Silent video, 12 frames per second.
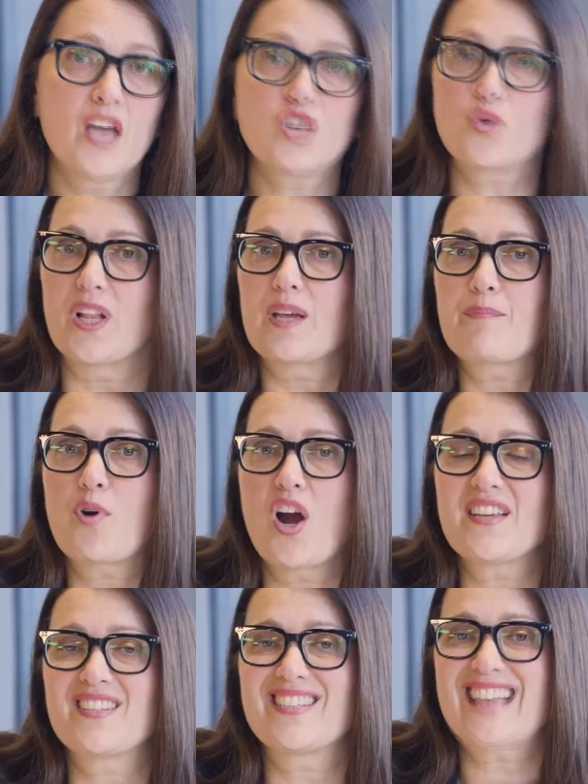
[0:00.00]
Dwelling
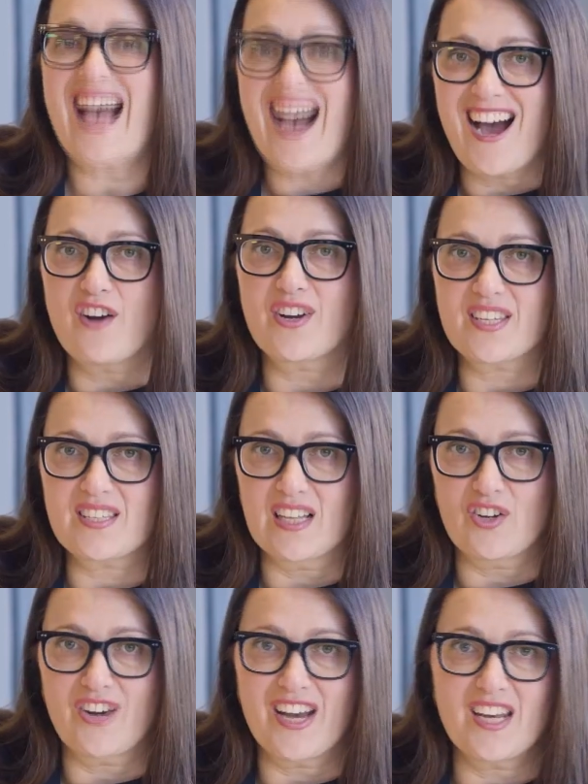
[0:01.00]
prices are
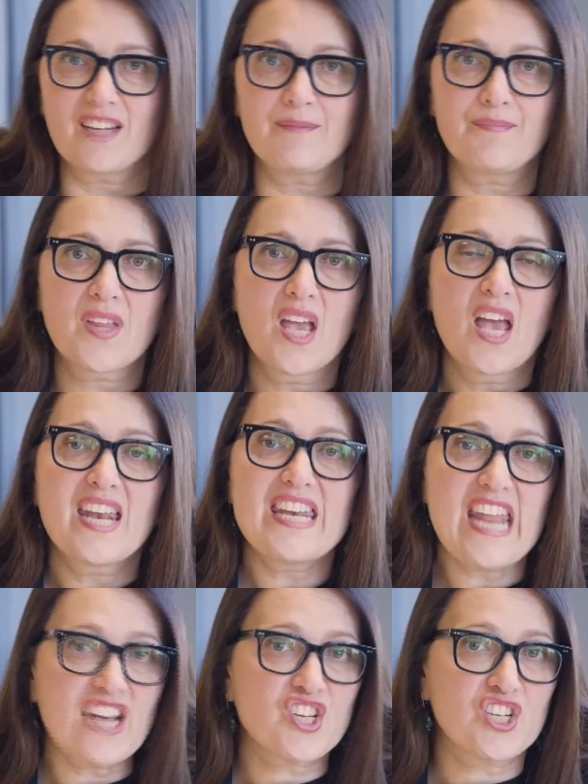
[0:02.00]
accelerating.
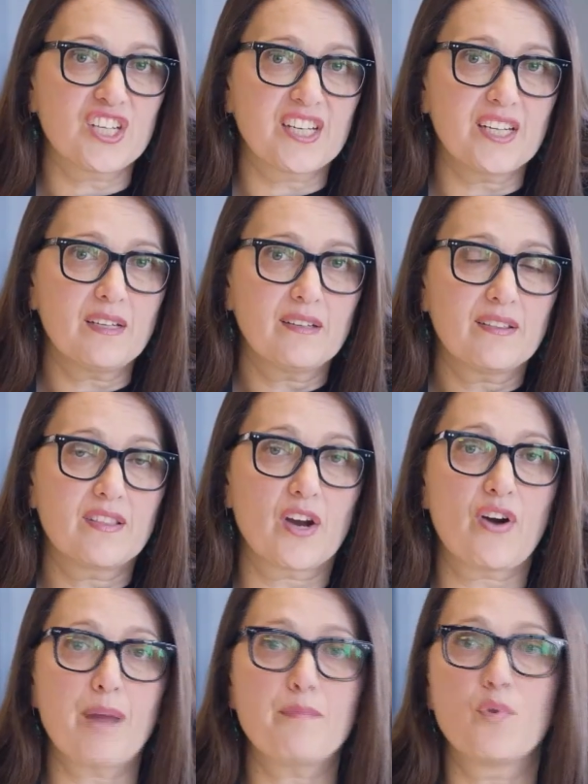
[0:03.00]
Nationally,
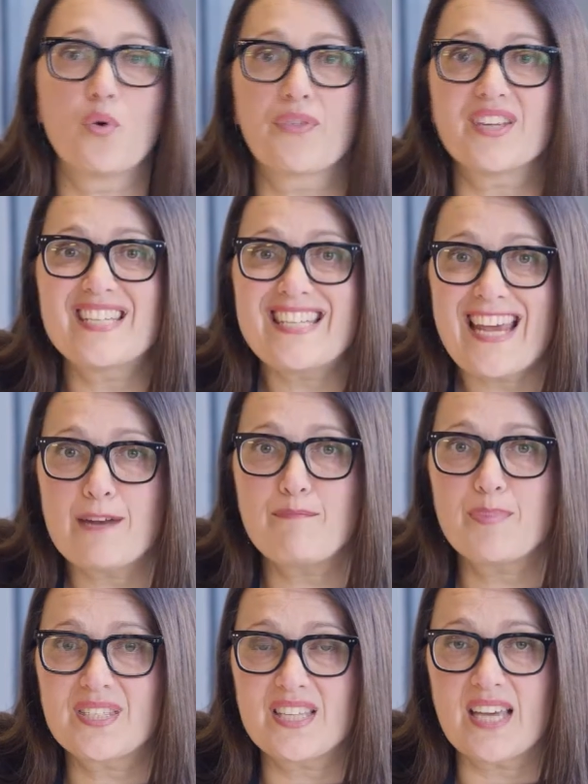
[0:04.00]
they're up more than
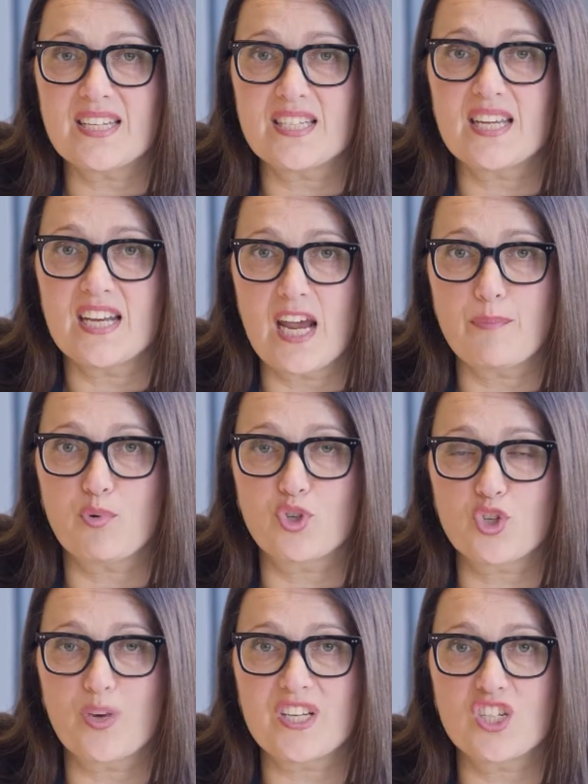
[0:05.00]
10% in April
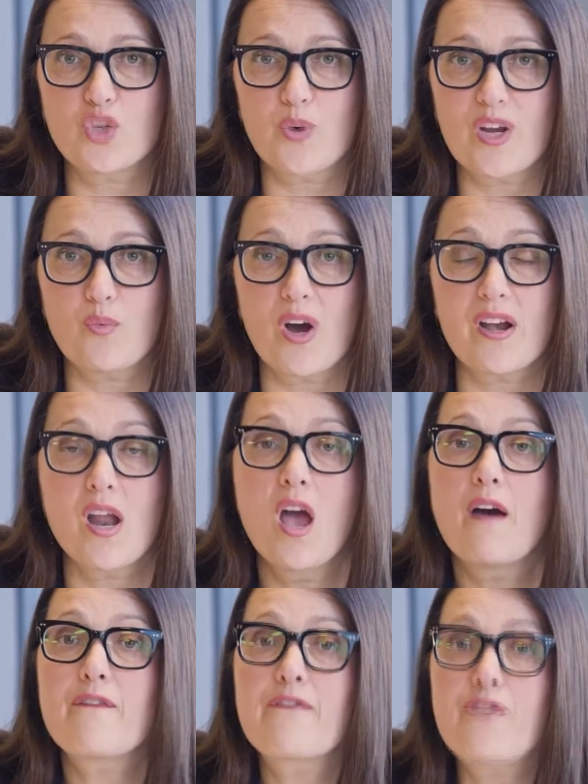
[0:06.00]
2021
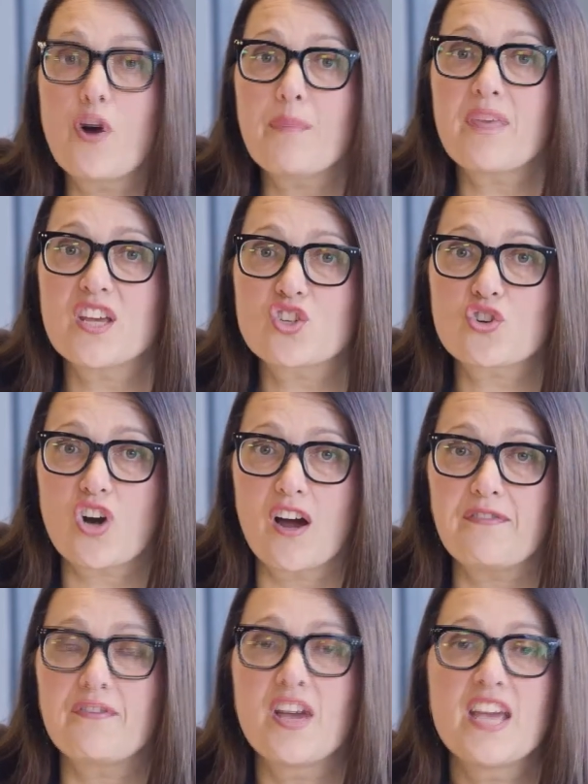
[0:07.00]
from their
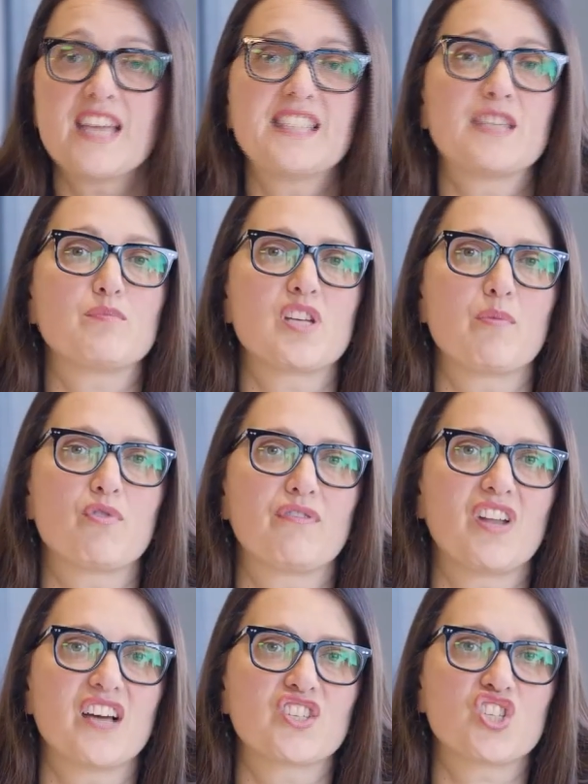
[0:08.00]
trough in September of
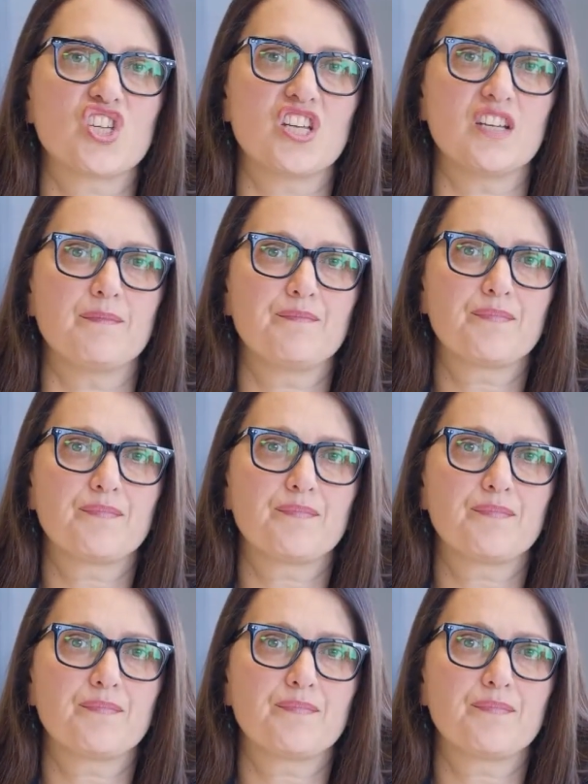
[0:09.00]
last year.